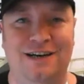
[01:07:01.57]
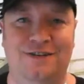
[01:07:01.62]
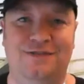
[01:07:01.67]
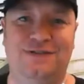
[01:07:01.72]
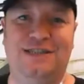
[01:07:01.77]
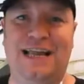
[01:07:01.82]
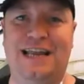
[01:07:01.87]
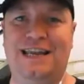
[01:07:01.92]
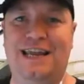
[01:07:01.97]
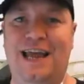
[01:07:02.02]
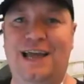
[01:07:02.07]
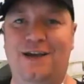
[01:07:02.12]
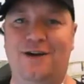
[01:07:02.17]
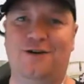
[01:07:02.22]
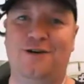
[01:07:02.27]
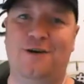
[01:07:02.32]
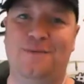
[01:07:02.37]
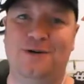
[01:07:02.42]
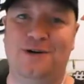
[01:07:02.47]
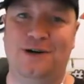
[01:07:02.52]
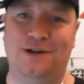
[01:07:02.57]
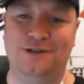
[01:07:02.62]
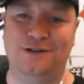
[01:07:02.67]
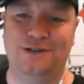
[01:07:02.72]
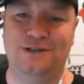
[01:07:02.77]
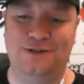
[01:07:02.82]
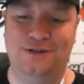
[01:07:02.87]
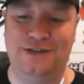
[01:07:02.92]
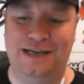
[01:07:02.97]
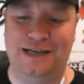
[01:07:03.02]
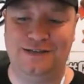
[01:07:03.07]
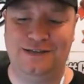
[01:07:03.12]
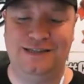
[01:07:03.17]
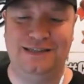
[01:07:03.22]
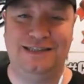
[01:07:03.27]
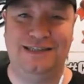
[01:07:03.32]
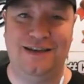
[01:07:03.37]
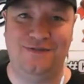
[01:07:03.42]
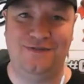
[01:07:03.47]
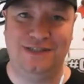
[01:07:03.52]
of San Diego Comic-Con
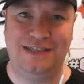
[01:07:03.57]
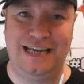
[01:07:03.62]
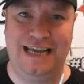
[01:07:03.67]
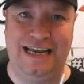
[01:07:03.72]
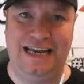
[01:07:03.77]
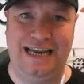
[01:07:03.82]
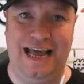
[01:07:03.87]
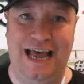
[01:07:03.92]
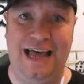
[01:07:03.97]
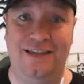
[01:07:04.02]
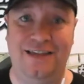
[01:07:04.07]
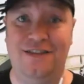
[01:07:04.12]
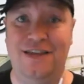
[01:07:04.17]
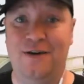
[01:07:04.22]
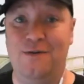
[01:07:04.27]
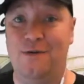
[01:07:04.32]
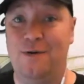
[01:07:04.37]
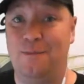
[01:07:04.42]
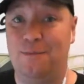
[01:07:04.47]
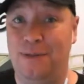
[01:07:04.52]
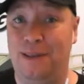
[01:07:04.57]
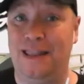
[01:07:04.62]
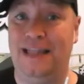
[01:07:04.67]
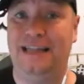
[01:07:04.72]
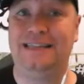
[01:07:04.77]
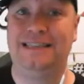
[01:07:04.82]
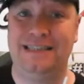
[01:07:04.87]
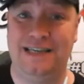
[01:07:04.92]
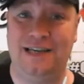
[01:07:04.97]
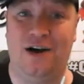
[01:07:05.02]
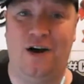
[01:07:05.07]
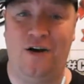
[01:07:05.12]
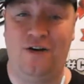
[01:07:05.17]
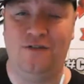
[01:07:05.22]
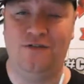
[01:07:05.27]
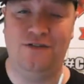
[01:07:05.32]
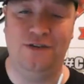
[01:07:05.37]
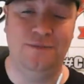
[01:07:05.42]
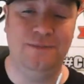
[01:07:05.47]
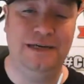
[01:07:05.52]
2017, and there were plenty
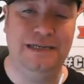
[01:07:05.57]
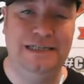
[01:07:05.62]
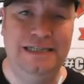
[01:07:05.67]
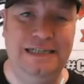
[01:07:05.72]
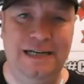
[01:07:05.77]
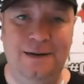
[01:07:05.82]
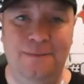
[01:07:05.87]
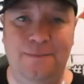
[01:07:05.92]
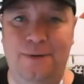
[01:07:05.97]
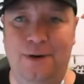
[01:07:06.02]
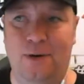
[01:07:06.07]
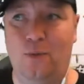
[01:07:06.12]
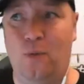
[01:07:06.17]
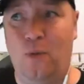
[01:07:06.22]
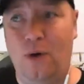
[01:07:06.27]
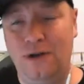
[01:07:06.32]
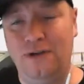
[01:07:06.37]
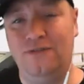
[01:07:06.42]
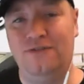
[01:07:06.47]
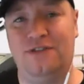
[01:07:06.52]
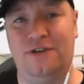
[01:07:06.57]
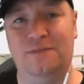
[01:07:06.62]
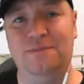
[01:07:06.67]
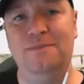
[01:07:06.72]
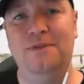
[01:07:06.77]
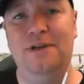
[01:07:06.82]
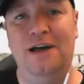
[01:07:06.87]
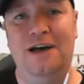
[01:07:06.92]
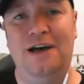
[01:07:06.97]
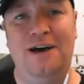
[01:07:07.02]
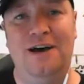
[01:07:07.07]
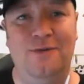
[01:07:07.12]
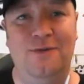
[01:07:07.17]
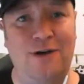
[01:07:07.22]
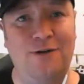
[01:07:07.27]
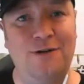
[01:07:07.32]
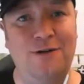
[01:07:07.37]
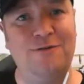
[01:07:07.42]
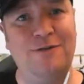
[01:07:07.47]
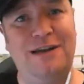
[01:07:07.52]
of them. But one of them we
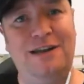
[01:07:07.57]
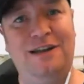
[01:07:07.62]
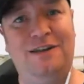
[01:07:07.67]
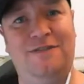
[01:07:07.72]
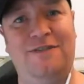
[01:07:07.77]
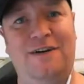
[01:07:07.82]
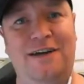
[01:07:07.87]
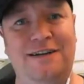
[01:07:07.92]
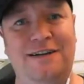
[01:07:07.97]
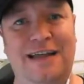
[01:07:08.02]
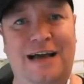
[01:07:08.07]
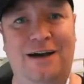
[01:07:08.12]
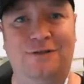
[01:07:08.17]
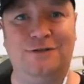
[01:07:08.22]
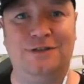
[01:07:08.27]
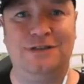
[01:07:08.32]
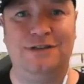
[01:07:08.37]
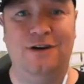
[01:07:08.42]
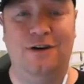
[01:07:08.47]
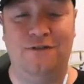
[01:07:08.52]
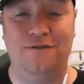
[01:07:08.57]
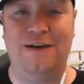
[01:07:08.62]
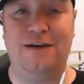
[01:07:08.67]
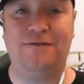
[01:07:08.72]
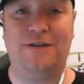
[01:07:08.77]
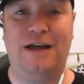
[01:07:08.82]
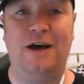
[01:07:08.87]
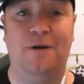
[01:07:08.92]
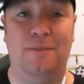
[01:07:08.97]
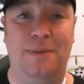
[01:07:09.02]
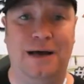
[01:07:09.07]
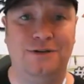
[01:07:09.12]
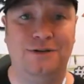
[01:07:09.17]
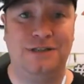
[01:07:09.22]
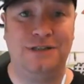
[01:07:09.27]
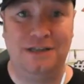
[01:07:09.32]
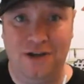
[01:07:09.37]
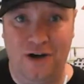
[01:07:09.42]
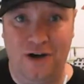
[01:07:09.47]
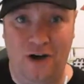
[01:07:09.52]
only really found out
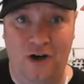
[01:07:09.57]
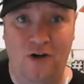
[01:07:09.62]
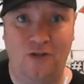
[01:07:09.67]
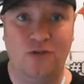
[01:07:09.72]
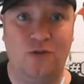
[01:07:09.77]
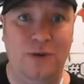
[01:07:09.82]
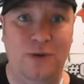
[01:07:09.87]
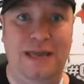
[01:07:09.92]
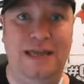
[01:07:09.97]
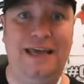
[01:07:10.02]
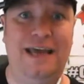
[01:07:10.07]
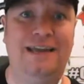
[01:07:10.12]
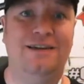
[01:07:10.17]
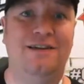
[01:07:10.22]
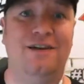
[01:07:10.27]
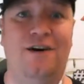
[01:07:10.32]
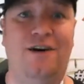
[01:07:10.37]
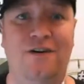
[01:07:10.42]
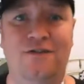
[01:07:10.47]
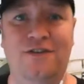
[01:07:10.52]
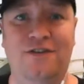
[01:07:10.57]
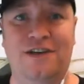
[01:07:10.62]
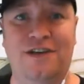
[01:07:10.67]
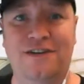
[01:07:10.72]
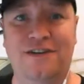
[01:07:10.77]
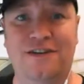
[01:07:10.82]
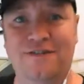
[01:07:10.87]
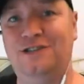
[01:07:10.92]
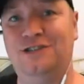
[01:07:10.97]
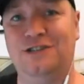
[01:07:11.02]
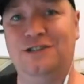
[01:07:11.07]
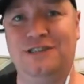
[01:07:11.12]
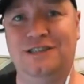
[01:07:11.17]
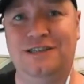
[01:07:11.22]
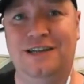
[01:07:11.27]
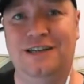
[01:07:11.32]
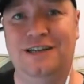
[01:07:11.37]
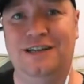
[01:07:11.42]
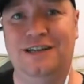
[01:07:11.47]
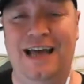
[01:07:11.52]
about on the weekend of the
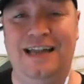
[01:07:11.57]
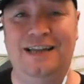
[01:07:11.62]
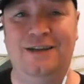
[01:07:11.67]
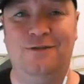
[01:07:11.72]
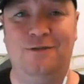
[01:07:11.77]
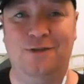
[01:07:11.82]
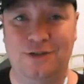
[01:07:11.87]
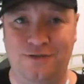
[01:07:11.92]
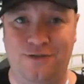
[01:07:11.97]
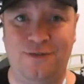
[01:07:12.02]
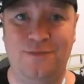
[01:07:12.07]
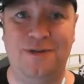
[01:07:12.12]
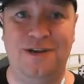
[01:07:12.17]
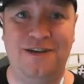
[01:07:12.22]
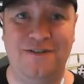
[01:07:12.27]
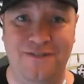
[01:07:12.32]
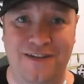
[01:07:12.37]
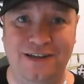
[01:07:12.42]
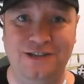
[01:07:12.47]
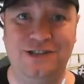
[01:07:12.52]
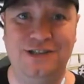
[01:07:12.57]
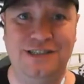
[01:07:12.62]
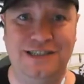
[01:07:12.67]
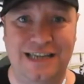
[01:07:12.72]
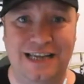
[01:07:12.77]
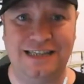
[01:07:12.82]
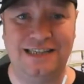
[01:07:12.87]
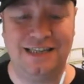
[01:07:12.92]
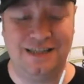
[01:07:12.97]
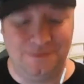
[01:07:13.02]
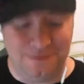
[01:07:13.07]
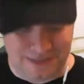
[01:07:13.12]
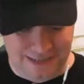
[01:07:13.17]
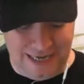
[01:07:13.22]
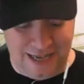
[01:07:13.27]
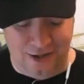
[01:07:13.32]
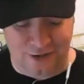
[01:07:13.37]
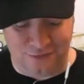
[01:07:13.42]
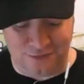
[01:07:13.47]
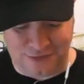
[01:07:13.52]
convention, and it was from the convention center
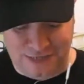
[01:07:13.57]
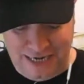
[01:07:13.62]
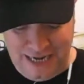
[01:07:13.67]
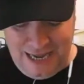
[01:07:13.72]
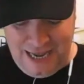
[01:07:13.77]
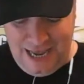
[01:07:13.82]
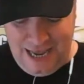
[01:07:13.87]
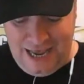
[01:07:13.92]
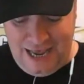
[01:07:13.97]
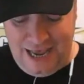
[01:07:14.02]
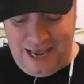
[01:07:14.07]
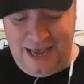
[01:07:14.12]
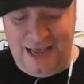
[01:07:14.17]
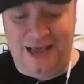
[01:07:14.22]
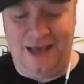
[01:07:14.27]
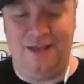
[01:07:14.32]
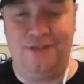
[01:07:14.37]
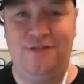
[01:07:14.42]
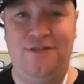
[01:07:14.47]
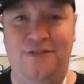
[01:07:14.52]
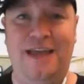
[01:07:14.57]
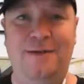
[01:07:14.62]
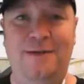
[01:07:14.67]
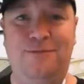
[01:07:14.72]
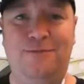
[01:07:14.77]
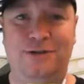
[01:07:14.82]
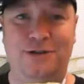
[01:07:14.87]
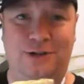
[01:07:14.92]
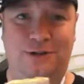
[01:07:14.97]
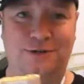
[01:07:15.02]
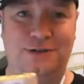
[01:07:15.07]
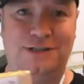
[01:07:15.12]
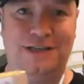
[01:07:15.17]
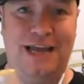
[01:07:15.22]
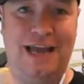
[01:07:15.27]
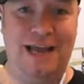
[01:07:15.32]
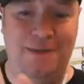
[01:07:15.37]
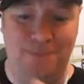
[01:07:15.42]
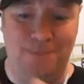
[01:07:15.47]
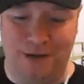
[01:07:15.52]
themselves. They produced
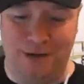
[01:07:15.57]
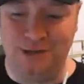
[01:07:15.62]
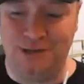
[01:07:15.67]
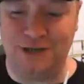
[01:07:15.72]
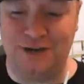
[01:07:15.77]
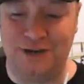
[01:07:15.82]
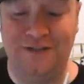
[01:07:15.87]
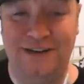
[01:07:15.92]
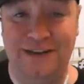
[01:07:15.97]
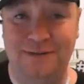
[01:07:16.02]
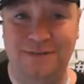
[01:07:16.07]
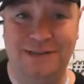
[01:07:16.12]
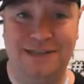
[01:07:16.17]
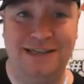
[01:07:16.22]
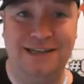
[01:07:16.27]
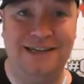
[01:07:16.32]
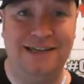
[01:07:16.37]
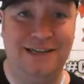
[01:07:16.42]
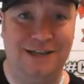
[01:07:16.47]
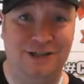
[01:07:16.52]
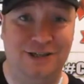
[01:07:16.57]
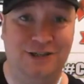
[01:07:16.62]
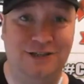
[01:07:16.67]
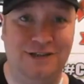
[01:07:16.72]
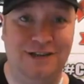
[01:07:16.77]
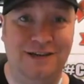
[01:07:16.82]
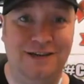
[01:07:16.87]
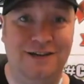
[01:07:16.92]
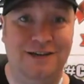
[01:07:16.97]
a bunch of limited edition